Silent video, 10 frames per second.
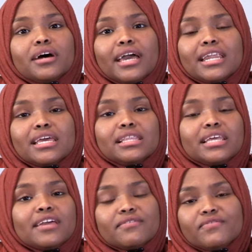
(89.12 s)
any
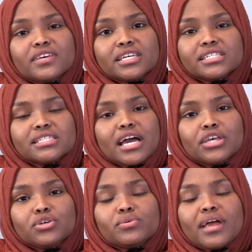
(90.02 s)
late fees
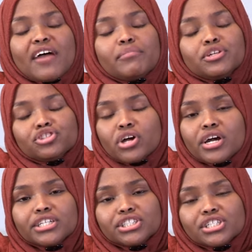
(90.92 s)
that you would have been
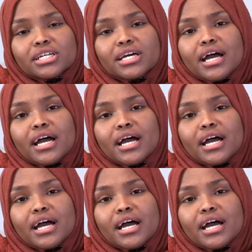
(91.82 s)
charged